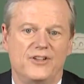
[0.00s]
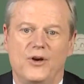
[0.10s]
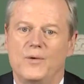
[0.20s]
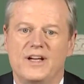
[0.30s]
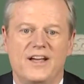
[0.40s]

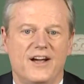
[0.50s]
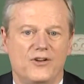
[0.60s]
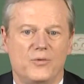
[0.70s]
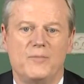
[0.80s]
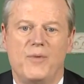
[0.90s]
No one
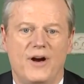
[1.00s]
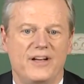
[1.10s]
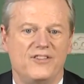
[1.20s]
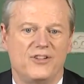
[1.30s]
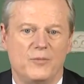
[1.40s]
cares what
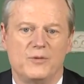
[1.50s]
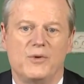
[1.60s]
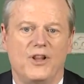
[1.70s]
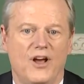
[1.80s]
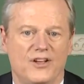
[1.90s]
party someone
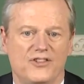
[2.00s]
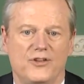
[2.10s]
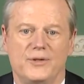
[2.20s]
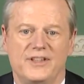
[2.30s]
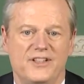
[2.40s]
belongs
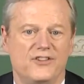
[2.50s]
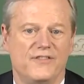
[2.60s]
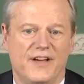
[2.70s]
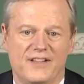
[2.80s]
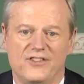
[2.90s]
to at these
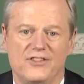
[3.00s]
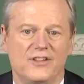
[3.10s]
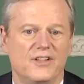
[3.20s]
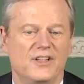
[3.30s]
events.